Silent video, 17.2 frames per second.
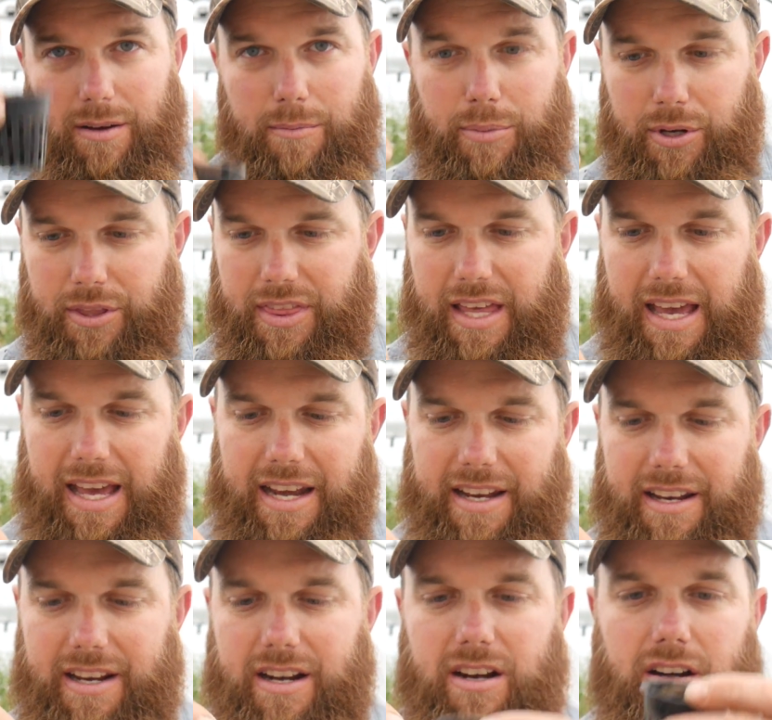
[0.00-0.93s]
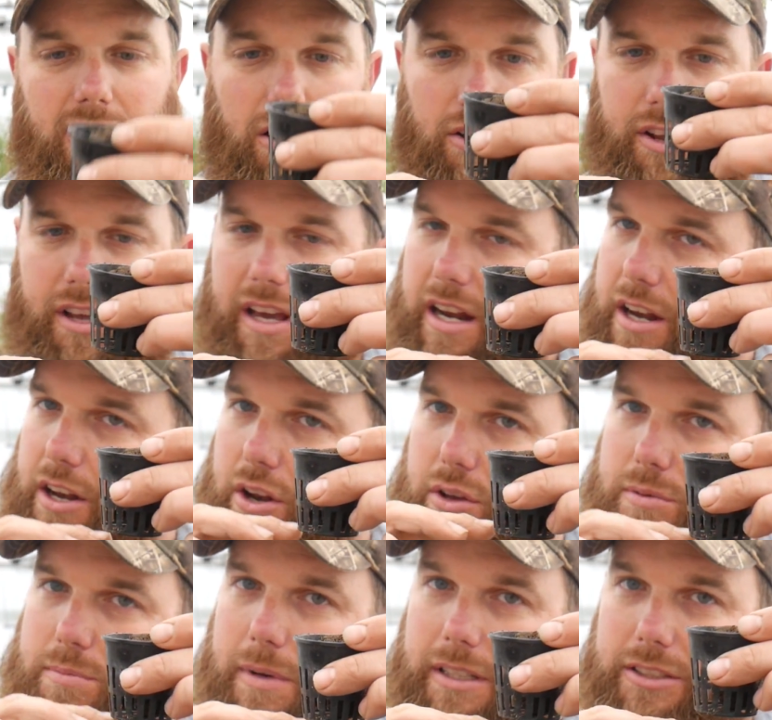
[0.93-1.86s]
put that in there all you got to do
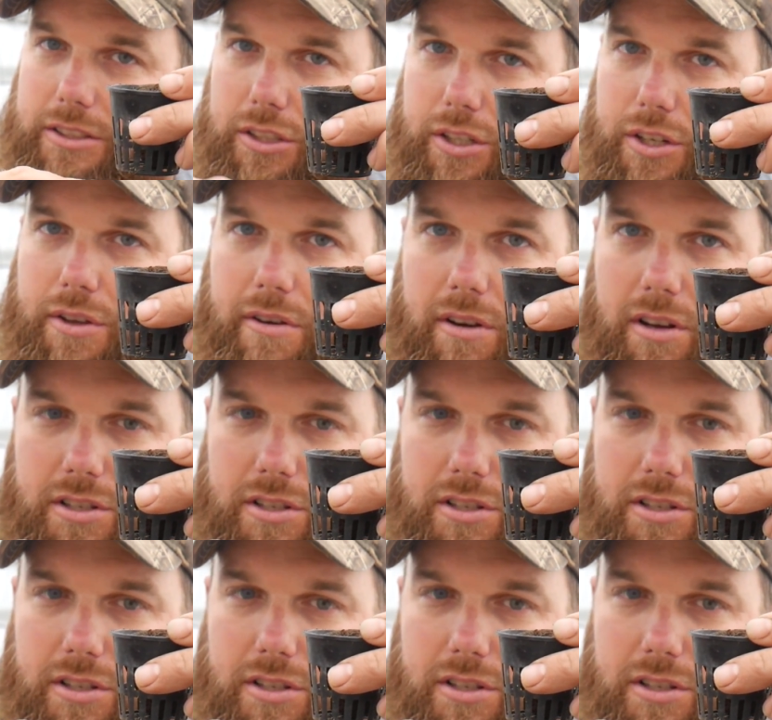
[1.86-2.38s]
is make sure you